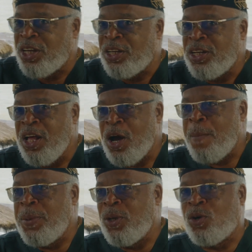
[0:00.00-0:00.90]
had
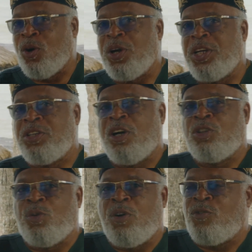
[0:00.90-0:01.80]
a bill called H.R.
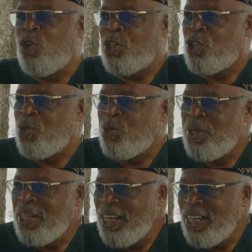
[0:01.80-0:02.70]
1242.
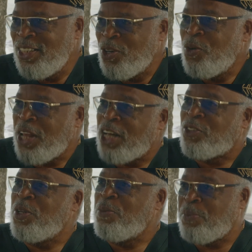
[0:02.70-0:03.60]
So it was
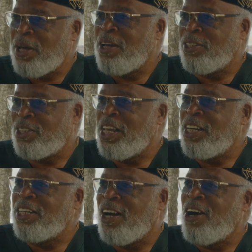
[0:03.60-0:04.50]
actually passed
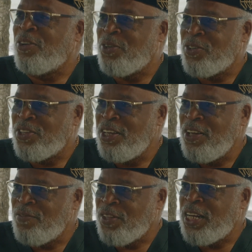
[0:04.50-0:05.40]
in Congress
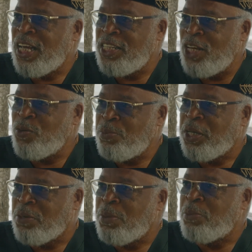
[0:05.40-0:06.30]
that year would
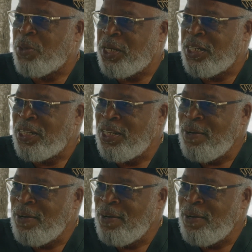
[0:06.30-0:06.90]
be commemorated.